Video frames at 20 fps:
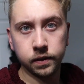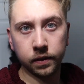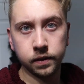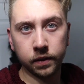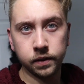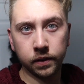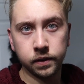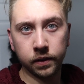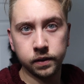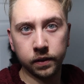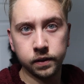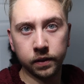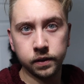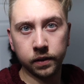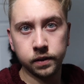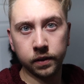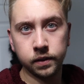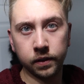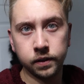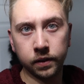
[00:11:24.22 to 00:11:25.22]

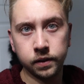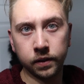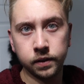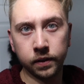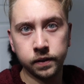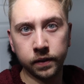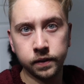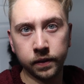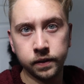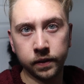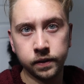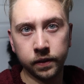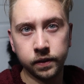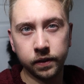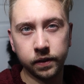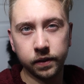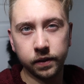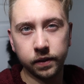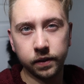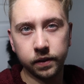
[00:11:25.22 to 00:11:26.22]

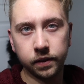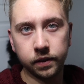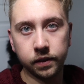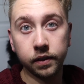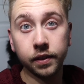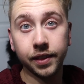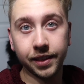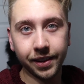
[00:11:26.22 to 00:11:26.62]
No one is speaking in this clip.